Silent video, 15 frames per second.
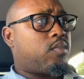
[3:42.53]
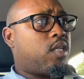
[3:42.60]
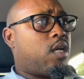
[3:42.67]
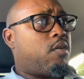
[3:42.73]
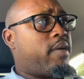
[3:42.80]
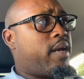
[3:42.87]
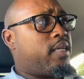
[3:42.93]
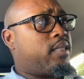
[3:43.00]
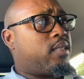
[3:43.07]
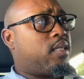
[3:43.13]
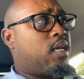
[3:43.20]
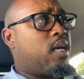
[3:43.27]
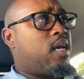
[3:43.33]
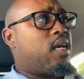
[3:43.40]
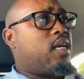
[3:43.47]
Alright?
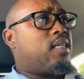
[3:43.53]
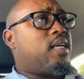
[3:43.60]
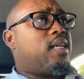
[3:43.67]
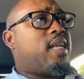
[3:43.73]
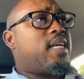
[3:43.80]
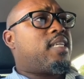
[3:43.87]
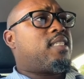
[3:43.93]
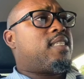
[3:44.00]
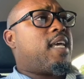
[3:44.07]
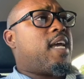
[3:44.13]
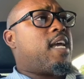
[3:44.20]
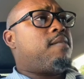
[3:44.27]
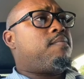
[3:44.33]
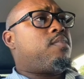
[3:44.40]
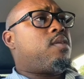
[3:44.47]
The next
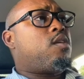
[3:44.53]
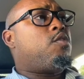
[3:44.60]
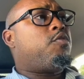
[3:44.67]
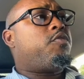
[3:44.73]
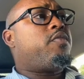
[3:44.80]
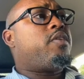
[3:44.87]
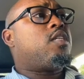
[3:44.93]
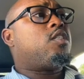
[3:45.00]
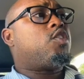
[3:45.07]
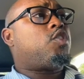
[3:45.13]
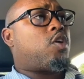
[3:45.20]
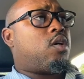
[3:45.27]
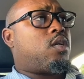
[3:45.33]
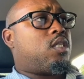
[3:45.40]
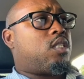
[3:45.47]
time you feel
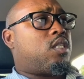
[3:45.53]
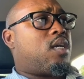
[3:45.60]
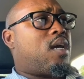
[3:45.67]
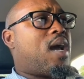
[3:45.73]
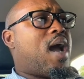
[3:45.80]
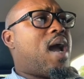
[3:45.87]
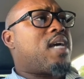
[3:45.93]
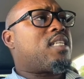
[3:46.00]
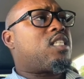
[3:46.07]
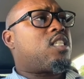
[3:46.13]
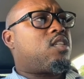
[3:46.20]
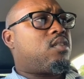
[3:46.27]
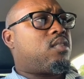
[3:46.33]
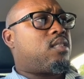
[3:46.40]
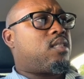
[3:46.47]
judged, ask
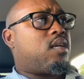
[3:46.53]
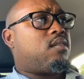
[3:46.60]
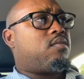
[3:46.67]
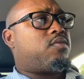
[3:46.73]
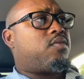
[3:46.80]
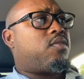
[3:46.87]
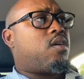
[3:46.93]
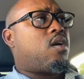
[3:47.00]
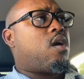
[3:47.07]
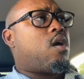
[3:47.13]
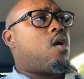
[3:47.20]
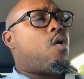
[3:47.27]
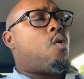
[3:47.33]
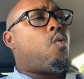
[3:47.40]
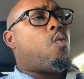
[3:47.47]
yourself,
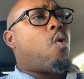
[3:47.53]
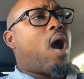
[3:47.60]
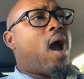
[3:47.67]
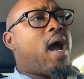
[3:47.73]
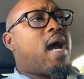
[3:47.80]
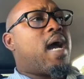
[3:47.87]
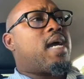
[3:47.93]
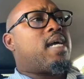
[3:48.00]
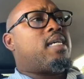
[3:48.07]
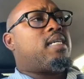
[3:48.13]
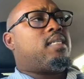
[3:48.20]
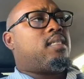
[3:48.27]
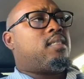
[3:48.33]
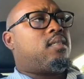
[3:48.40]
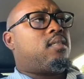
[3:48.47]
why
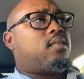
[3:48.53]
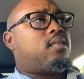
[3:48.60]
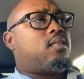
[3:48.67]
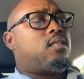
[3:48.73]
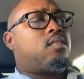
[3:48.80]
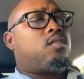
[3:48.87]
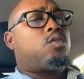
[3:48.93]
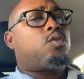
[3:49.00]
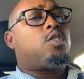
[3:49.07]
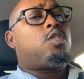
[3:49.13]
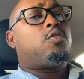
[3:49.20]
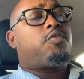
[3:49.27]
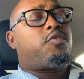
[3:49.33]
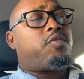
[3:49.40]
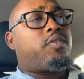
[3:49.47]
do
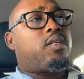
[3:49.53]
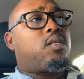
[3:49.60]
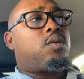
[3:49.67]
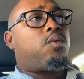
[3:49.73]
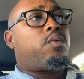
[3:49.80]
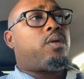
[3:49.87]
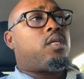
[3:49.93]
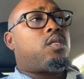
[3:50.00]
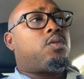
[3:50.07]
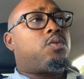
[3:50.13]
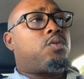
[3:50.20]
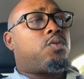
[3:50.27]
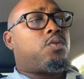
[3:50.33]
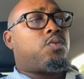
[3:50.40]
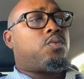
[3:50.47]
you feel the way
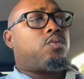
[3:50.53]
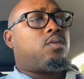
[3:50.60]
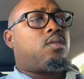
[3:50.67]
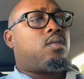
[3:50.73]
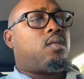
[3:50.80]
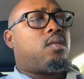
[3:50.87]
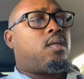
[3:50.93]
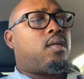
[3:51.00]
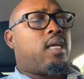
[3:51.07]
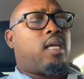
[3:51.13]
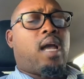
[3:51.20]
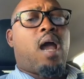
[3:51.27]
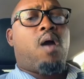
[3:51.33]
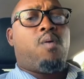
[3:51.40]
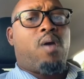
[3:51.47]
you do? Like
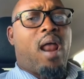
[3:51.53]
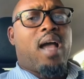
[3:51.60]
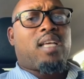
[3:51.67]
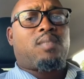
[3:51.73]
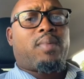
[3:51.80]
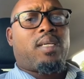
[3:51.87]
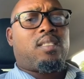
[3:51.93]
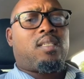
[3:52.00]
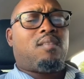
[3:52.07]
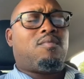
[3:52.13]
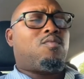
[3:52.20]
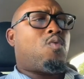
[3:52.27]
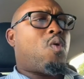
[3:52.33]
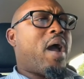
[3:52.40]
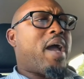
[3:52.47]
I would ask myself,
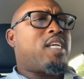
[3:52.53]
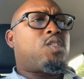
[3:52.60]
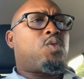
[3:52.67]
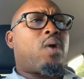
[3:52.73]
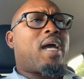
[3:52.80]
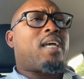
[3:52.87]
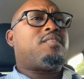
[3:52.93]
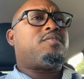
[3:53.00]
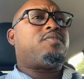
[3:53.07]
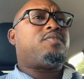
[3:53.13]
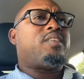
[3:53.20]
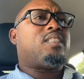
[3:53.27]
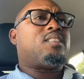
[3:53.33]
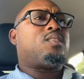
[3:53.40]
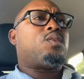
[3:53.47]
why do I
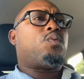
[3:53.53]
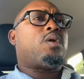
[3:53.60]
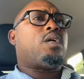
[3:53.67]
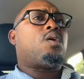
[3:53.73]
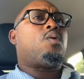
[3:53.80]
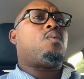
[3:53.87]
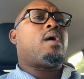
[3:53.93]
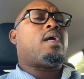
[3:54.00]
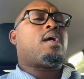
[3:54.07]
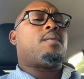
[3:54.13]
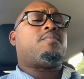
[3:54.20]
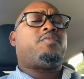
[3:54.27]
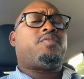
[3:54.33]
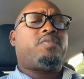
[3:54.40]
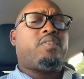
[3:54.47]
feel the way how I am
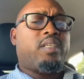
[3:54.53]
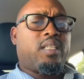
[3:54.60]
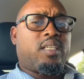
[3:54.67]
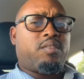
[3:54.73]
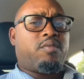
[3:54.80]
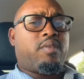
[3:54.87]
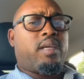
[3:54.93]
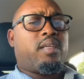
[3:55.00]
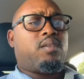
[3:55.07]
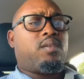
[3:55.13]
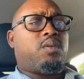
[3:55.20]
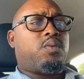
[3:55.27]
feeling right